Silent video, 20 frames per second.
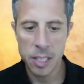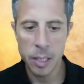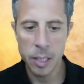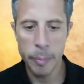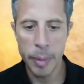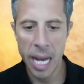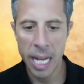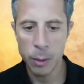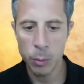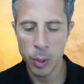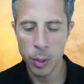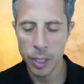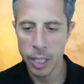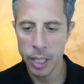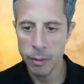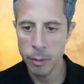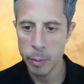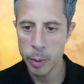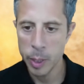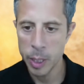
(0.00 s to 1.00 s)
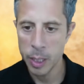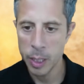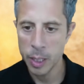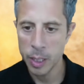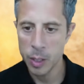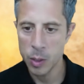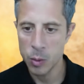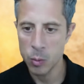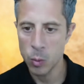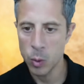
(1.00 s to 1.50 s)
bad one that everybody
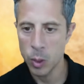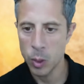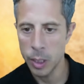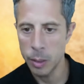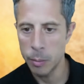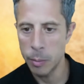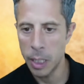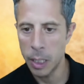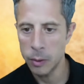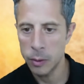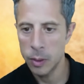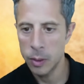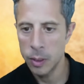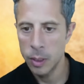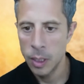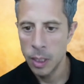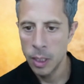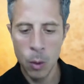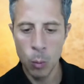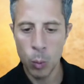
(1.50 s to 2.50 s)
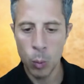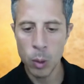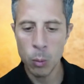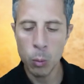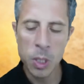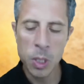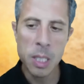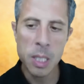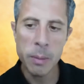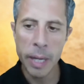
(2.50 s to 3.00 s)
is worried about.
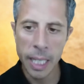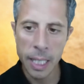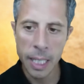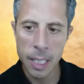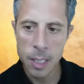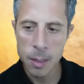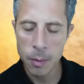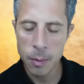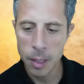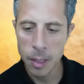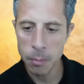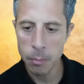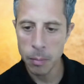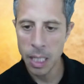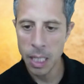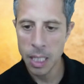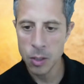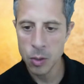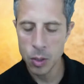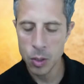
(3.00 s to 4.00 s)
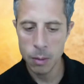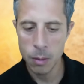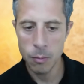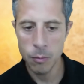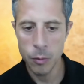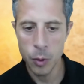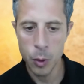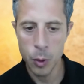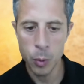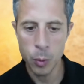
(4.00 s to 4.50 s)
What's the mechanism that the mainstream
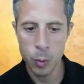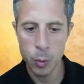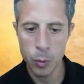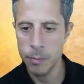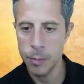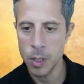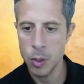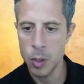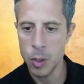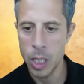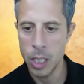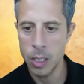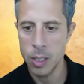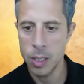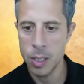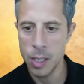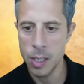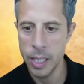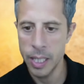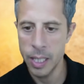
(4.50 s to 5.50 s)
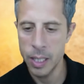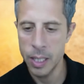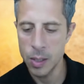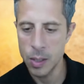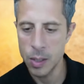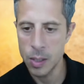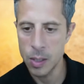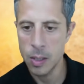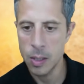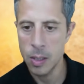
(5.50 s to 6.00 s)
view suggests
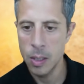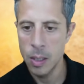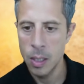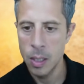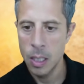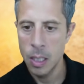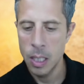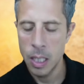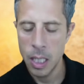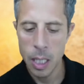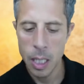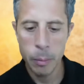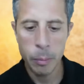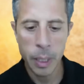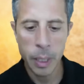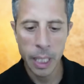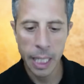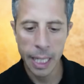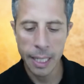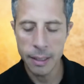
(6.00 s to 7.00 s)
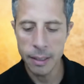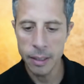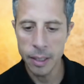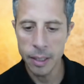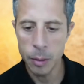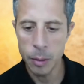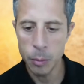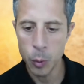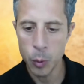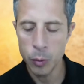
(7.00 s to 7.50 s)
is implicated in
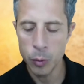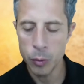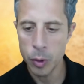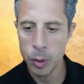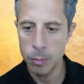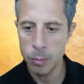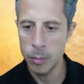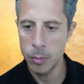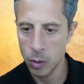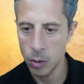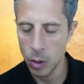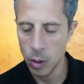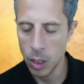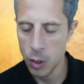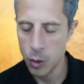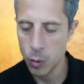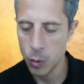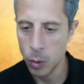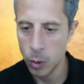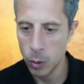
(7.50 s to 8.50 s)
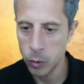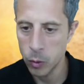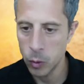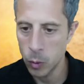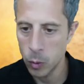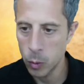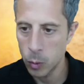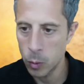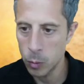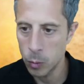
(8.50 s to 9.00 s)
the move from cholesterol
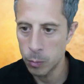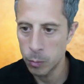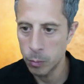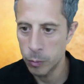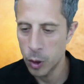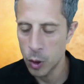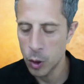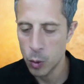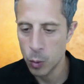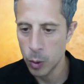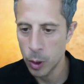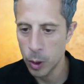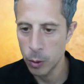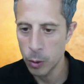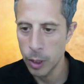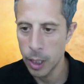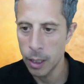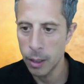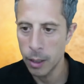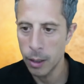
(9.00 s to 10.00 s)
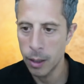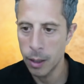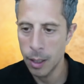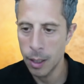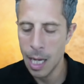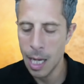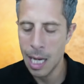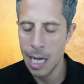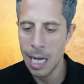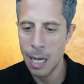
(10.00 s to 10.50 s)
to destroying your health?
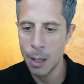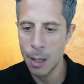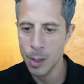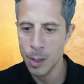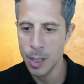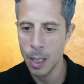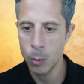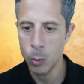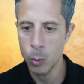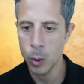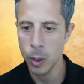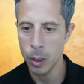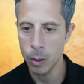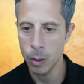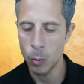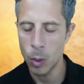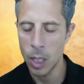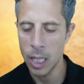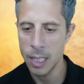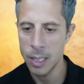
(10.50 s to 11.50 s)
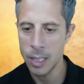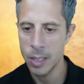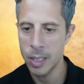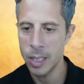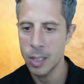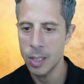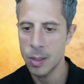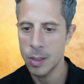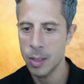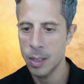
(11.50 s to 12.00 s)
How does that work? Why is
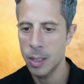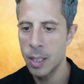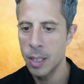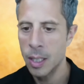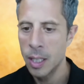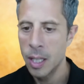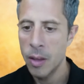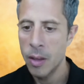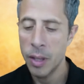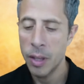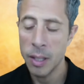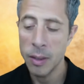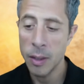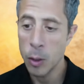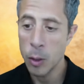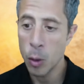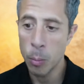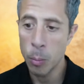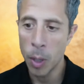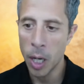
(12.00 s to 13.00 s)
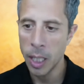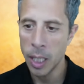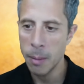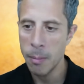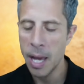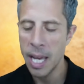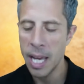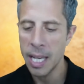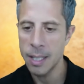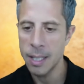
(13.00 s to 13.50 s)
this thing that your body
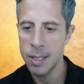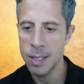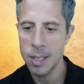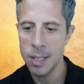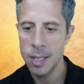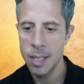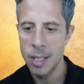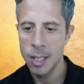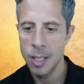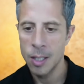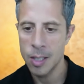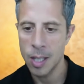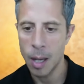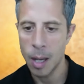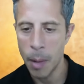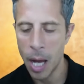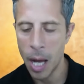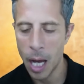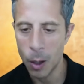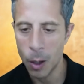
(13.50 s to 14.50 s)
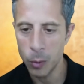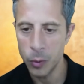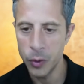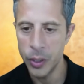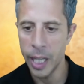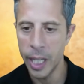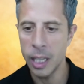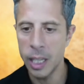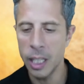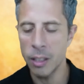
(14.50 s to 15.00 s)
makes somehow
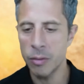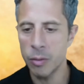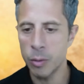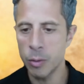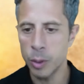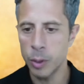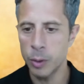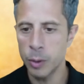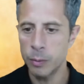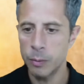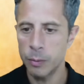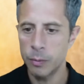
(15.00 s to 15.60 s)
deadly for you?